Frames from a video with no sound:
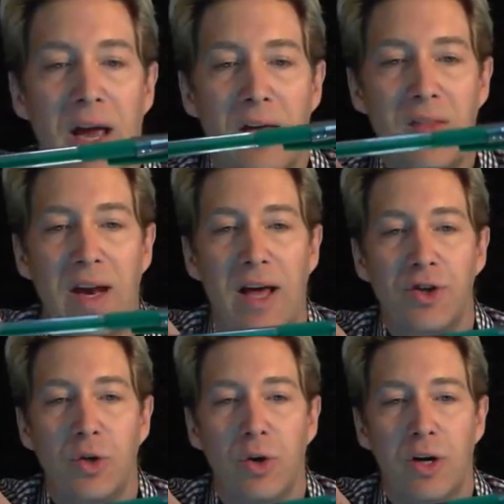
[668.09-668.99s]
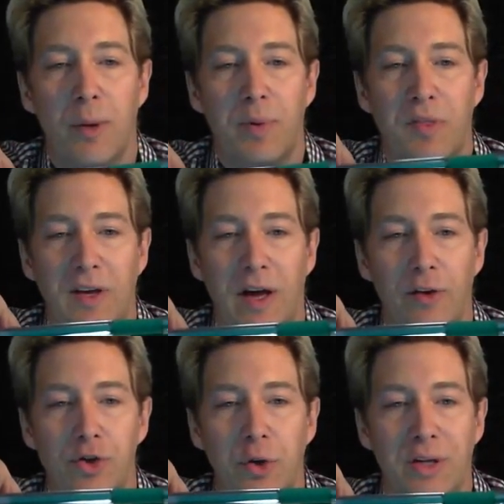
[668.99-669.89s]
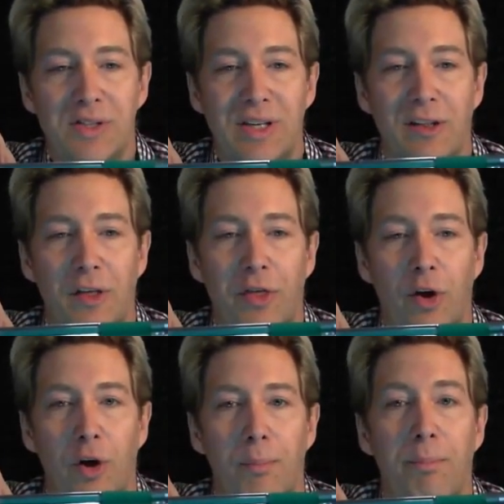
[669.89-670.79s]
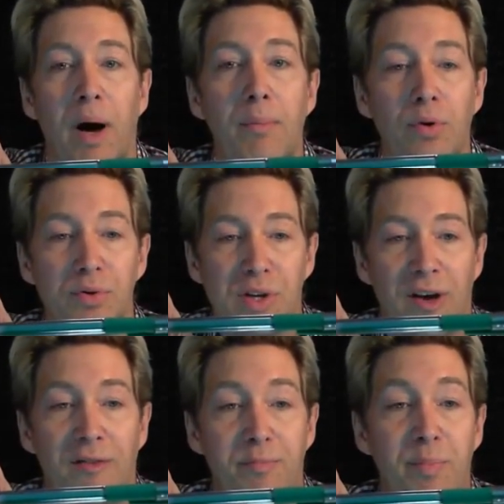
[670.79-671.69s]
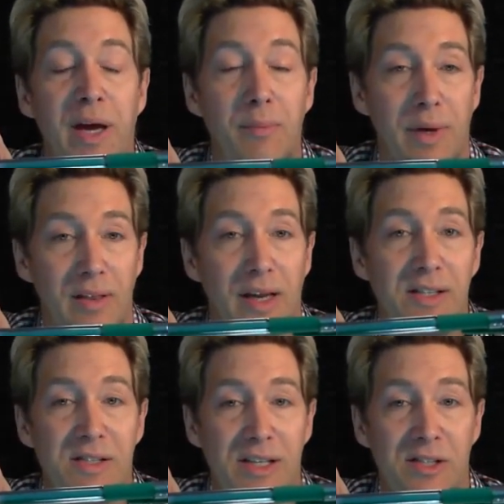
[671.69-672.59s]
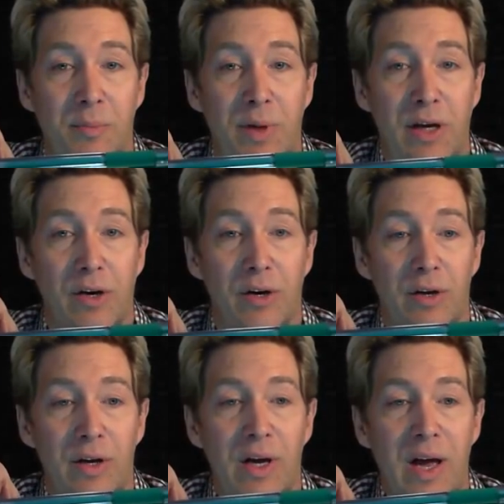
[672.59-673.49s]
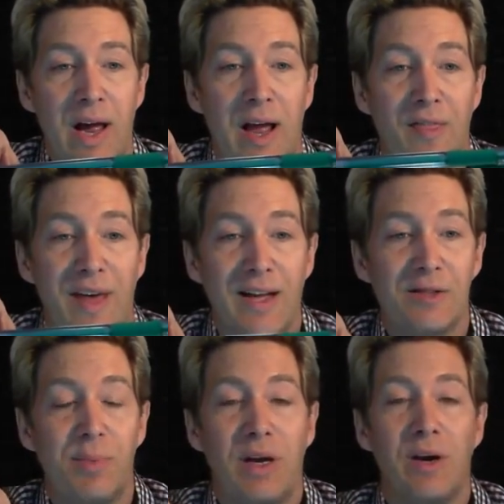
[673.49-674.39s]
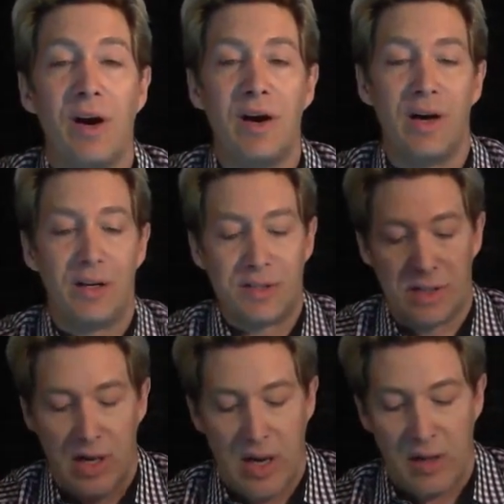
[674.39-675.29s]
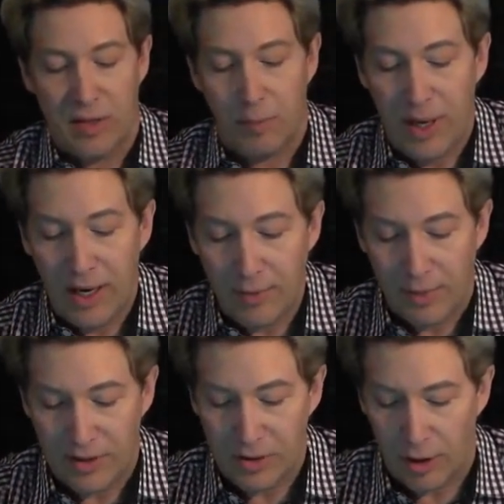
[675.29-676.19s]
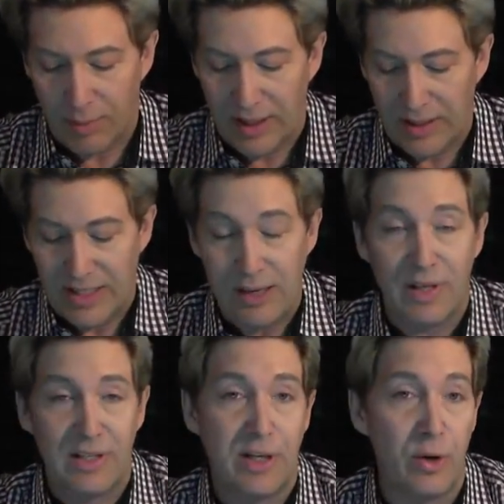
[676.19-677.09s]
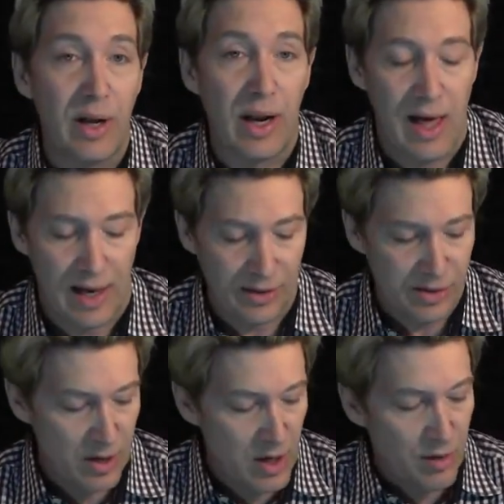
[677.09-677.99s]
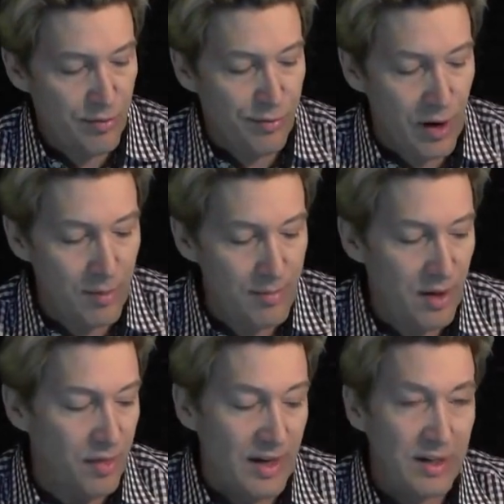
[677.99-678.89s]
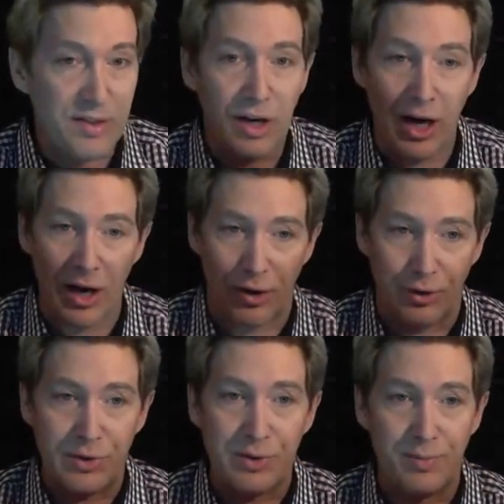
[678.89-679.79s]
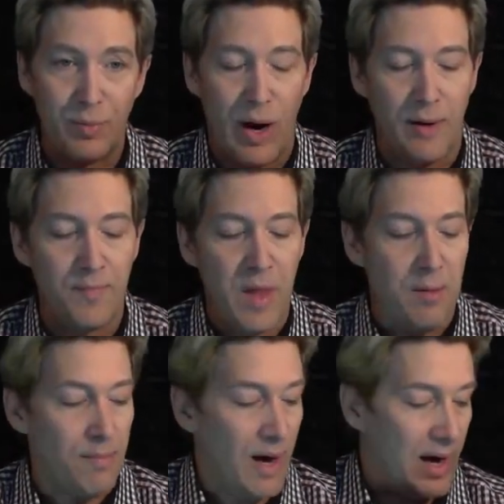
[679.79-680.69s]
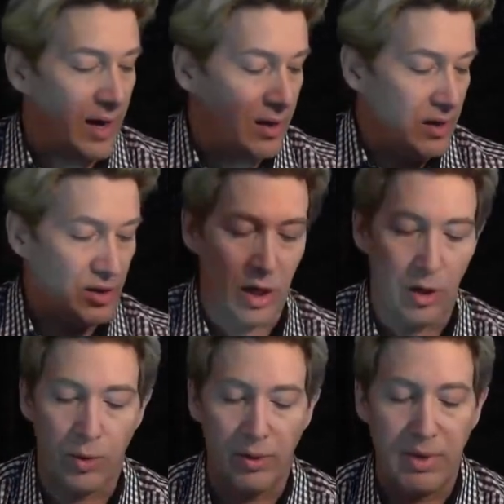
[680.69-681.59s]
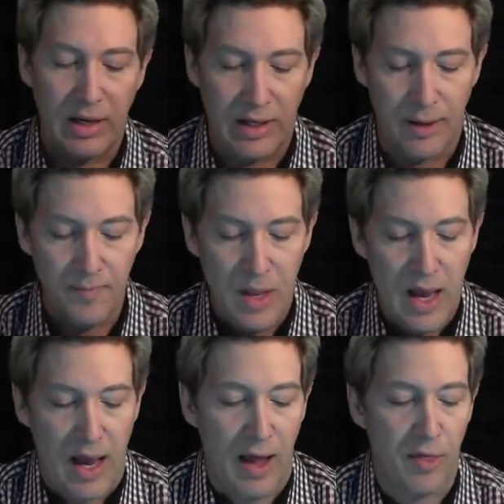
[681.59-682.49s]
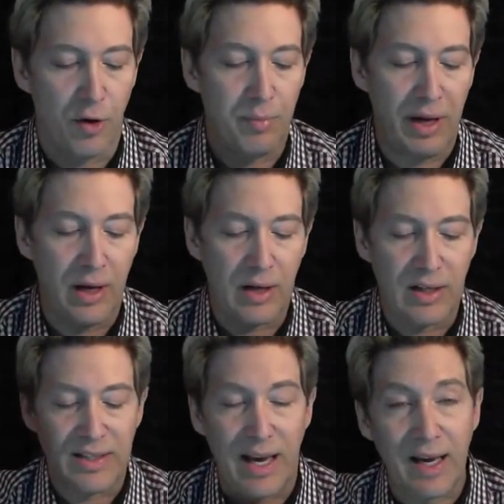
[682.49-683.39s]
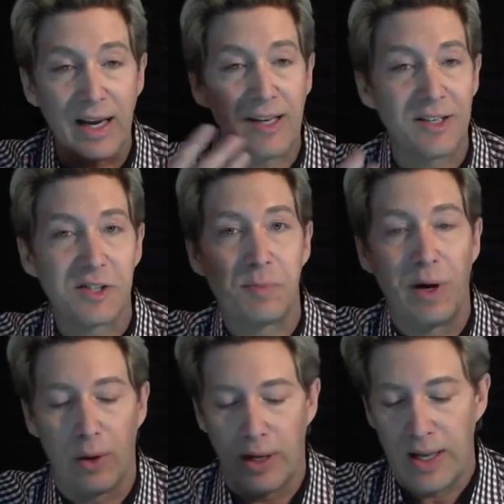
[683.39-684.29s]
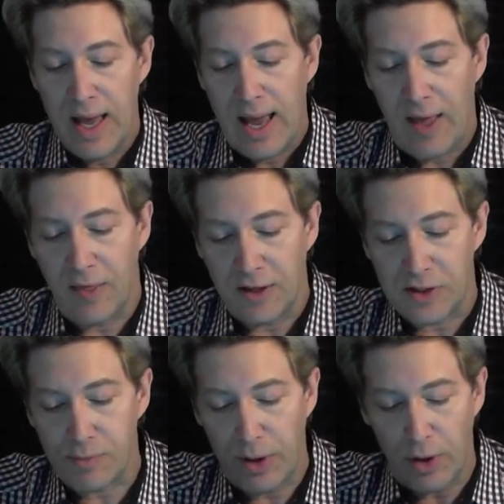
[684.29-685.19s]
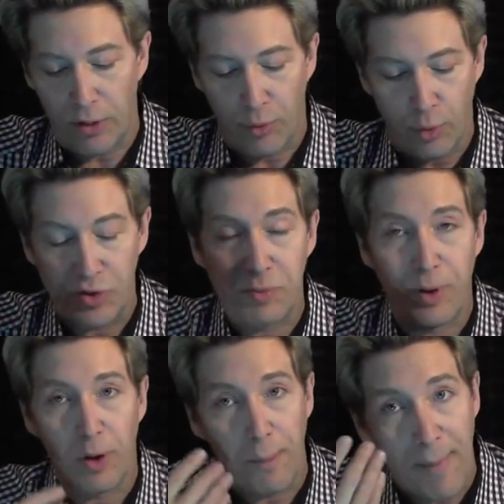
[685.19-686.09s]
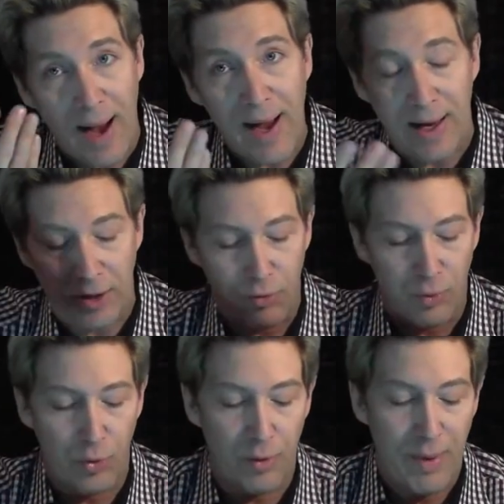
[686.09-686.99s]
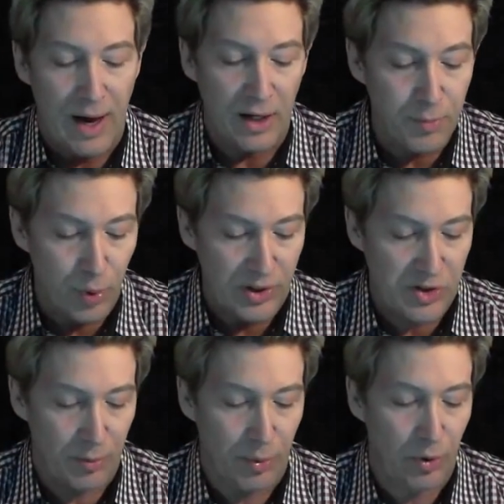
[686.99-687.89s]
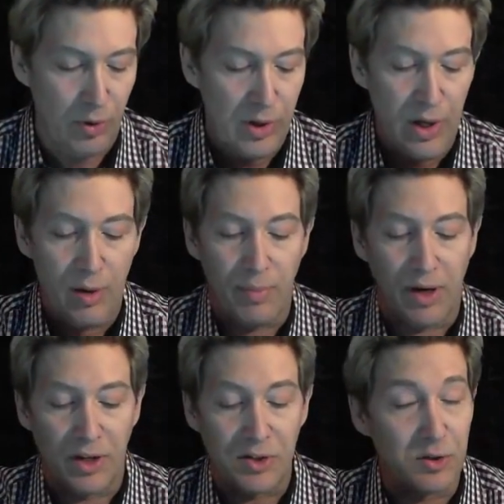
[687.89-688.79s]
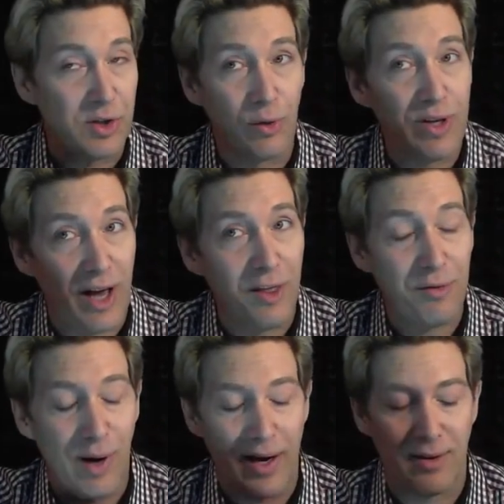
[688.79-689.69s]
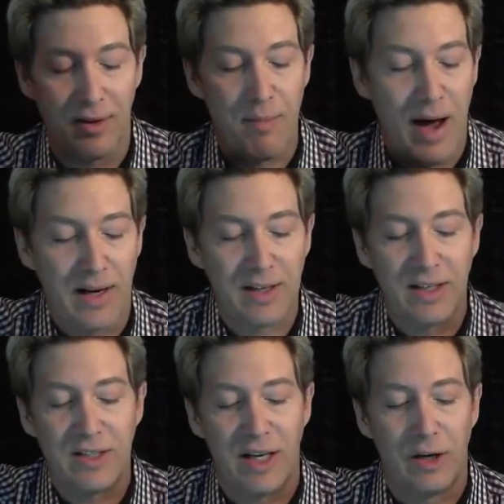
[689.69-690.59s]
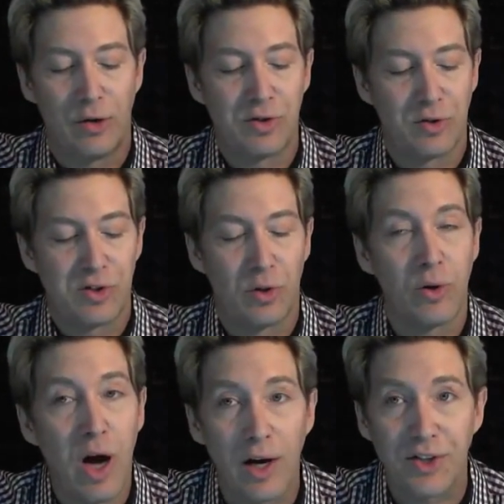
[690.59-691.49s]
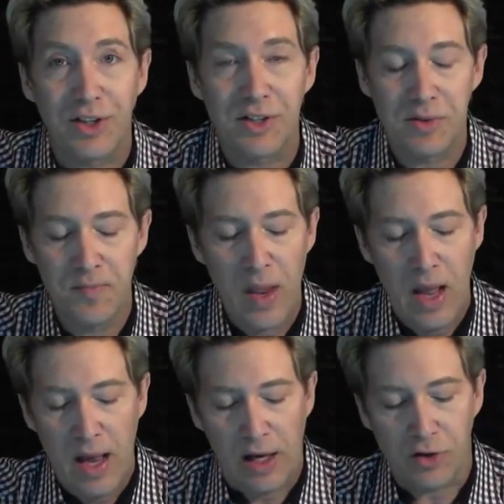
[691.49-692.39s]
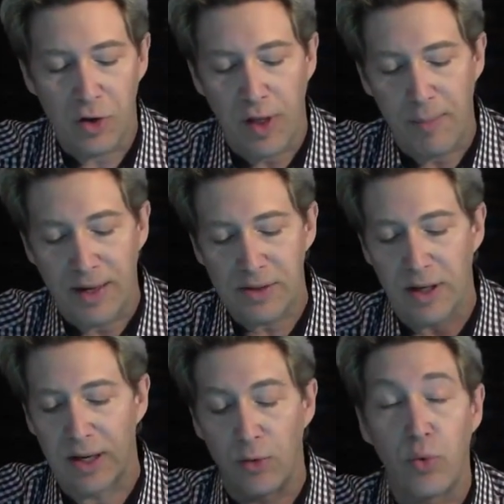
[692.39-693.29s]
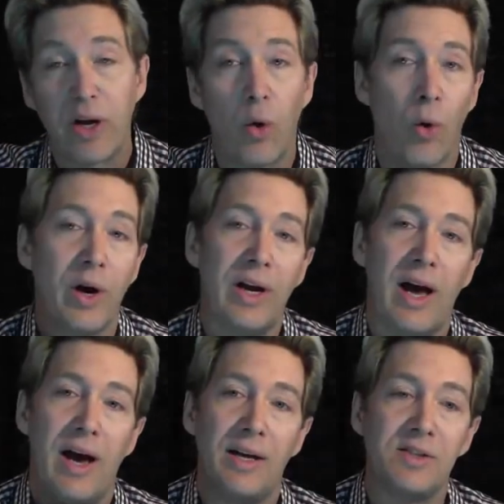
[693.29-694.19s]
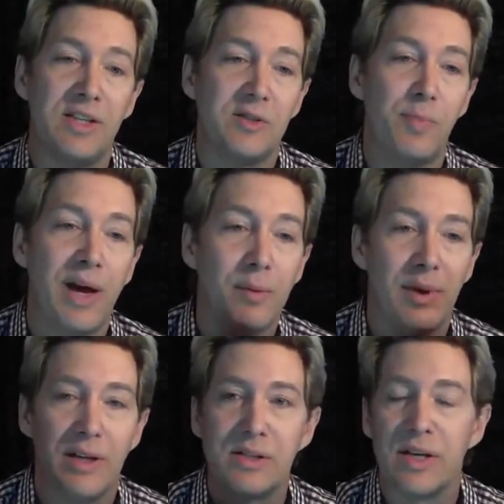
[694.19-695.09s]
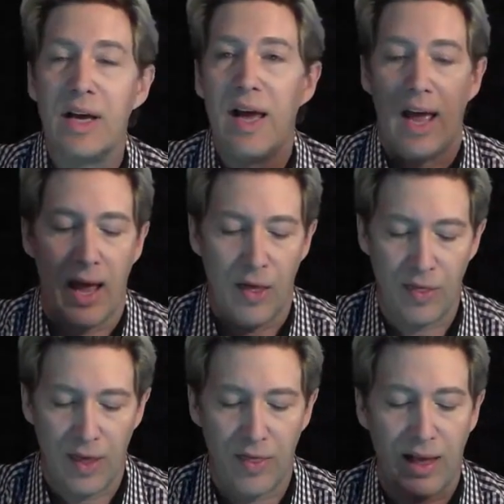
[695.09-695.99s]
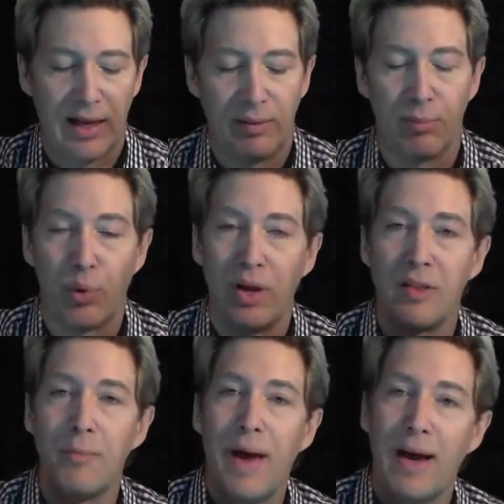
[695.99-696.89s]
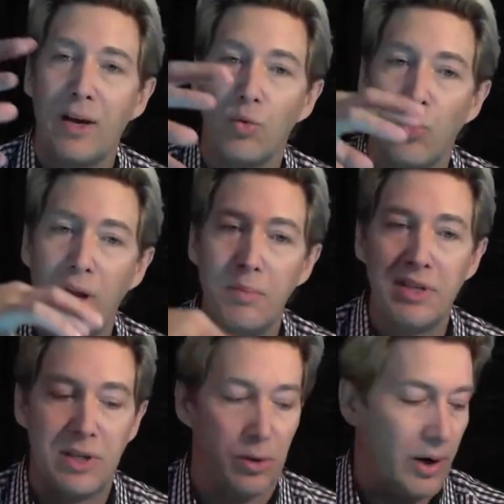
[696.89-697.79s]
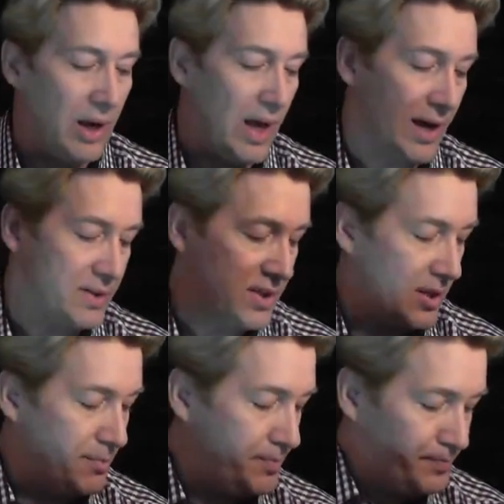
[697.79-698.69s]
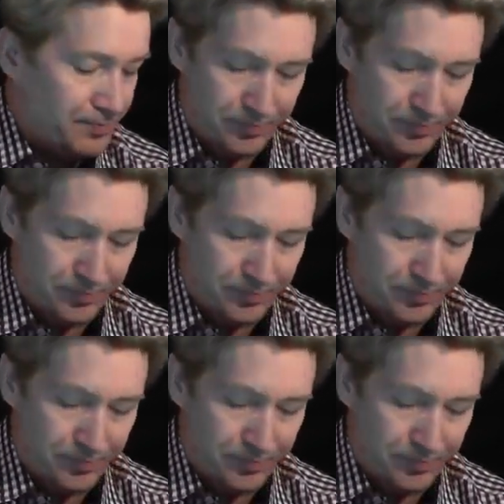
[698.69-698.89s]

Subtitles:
And then as you look up at the others, you can see that there are bubbles of pigment that has disappeared. And that's because the pigments are being dematerialized from these colors, right? My coloring media, and they're being taken into spirit, and then spirit through spirit mind, through the mind principle, because there's no death, right? The mind continues, they're still conscious. And so they basically reorganize these pigments, and then they bring them back and rematerialize them.